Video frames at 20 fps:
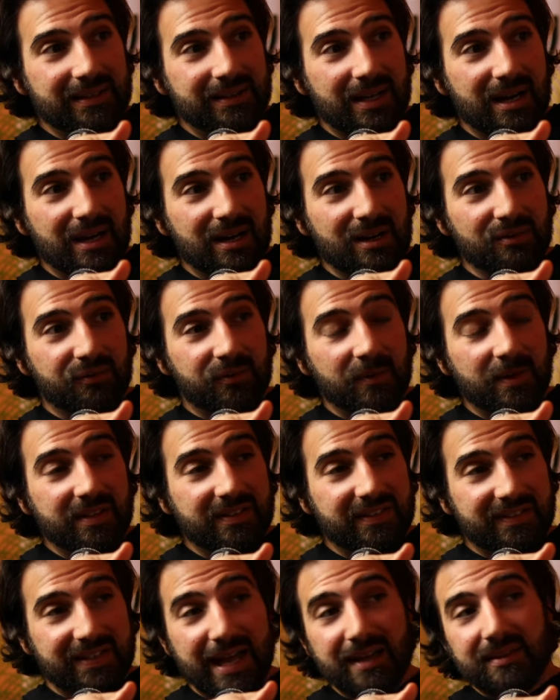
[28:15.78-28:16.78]
of
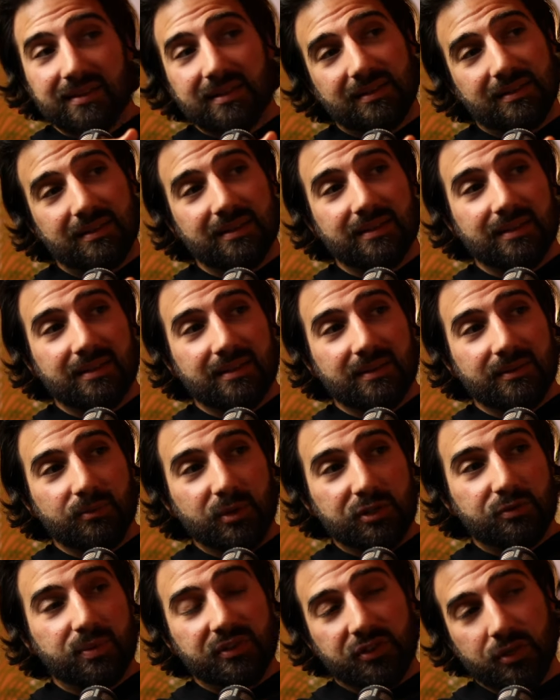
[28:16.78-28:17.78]
Seth,
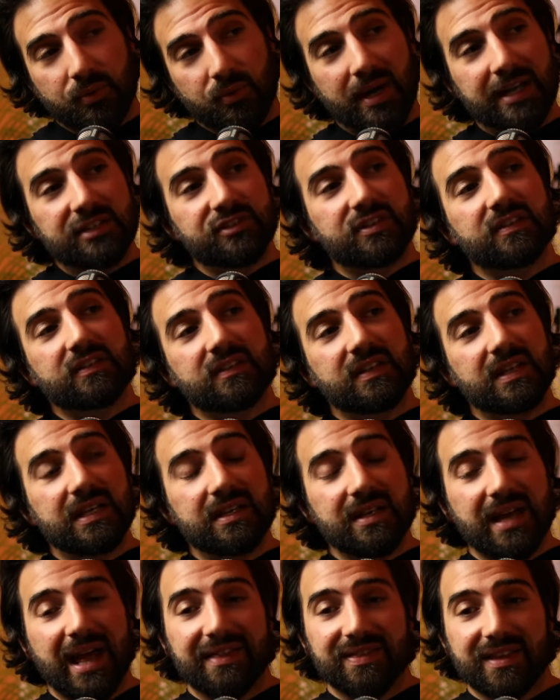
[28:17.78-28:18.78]
which was the righteous
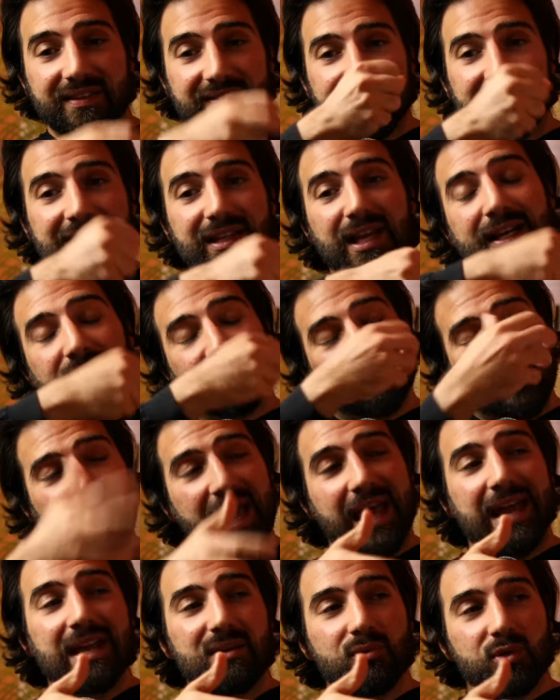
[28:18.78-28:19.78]
seed, and the seed line of
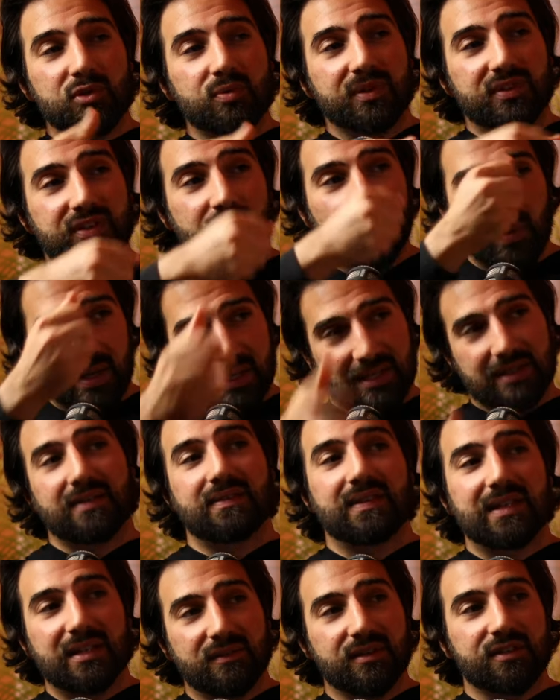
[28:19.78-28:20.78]
Cain, which was the wicked
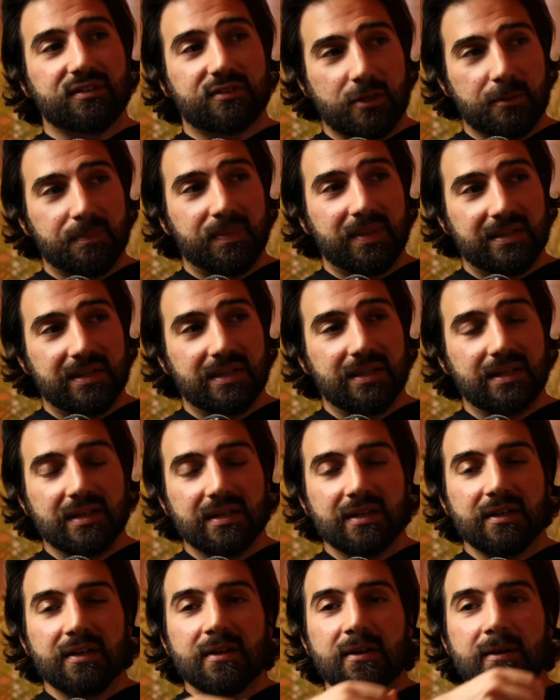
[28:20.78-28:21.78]
seed of the serpent.
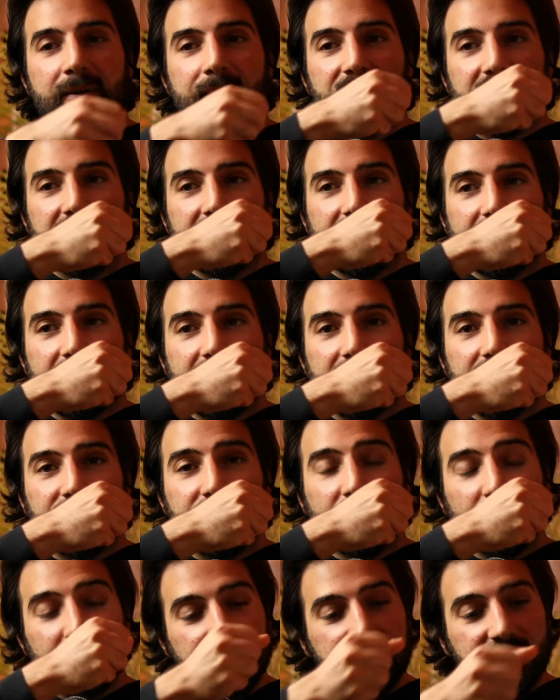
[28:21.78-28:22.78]

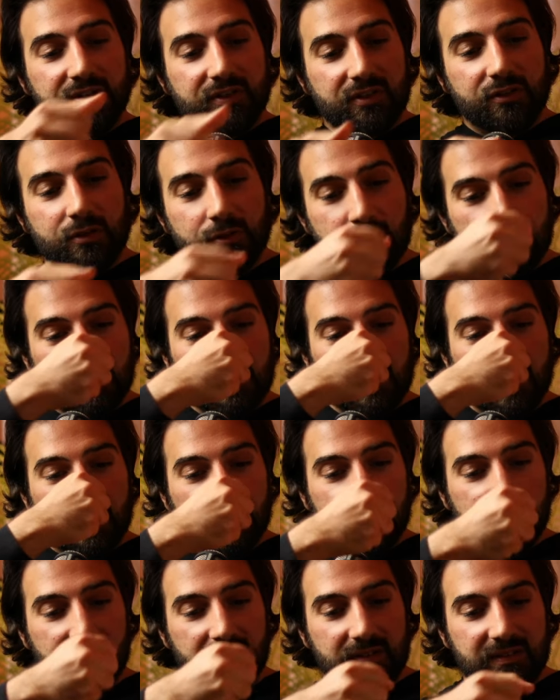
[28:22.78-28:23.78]
Those two
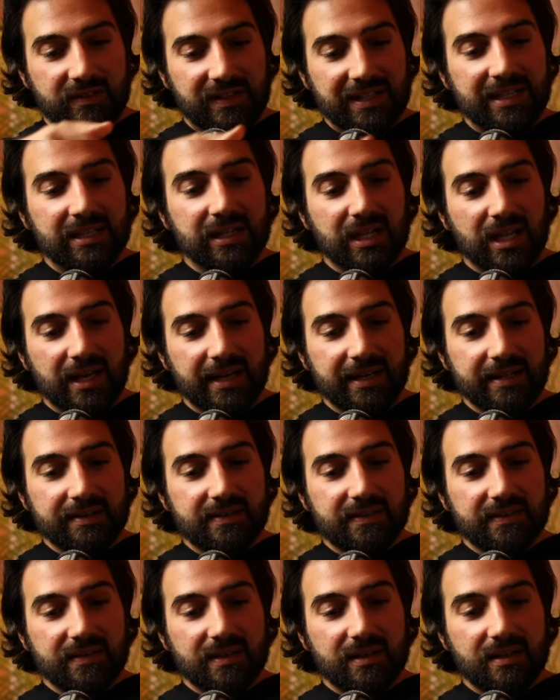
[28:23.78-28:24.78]
seed
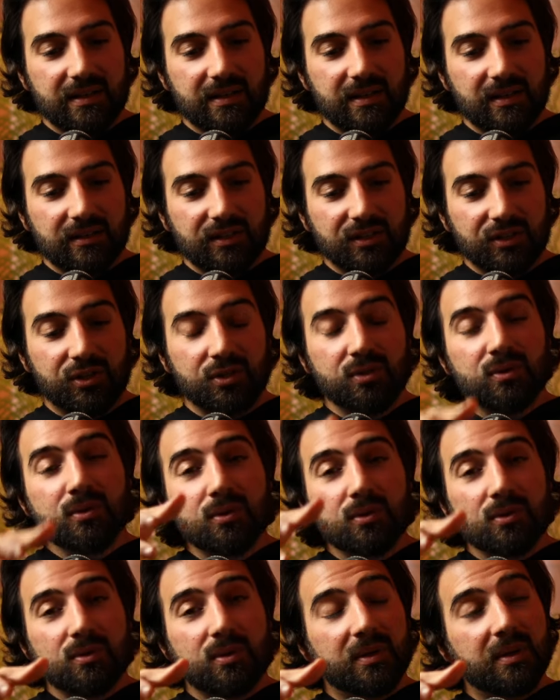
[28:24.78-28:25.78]
lines,
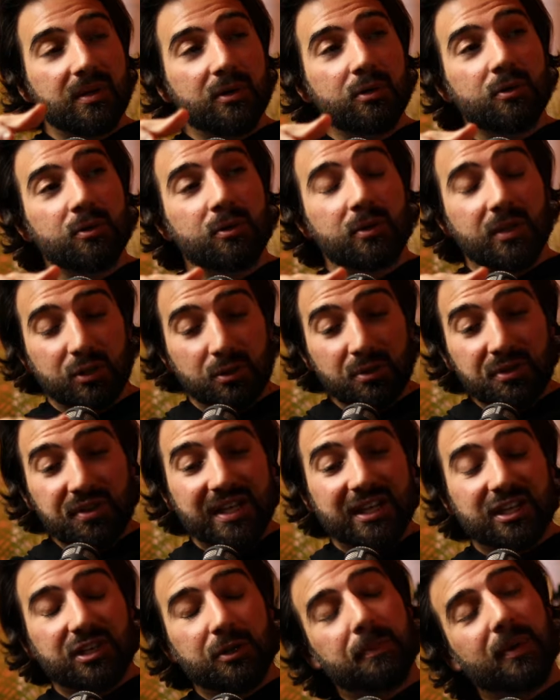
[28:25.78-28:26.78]
you who you
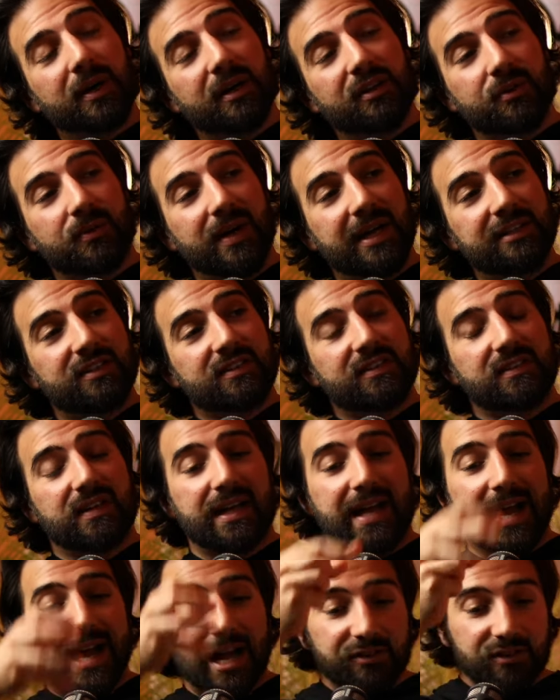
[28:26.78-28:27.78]
think you're part of the righteous
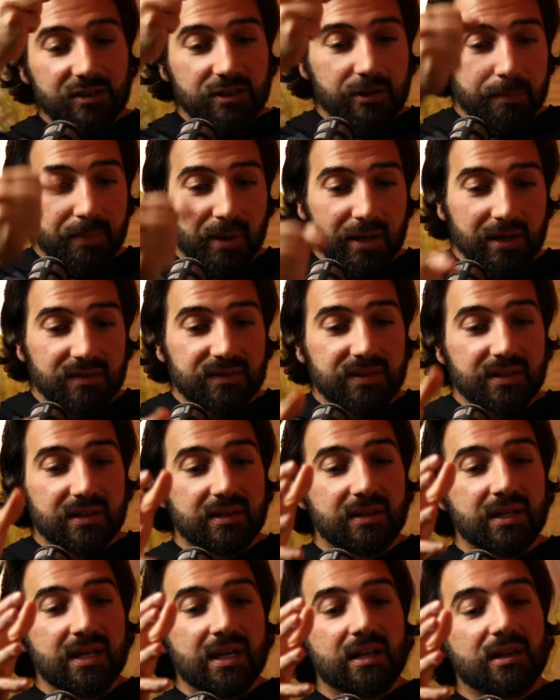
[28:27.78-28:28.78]
line, actually you're part of
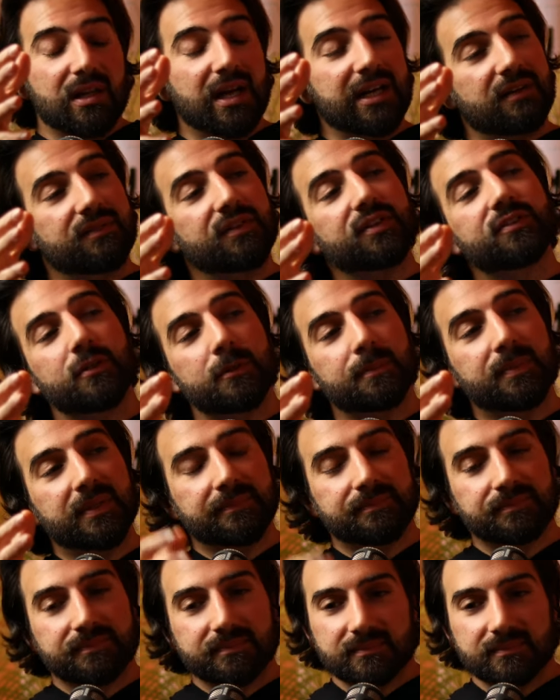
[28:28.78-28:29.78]
the line of the serpent.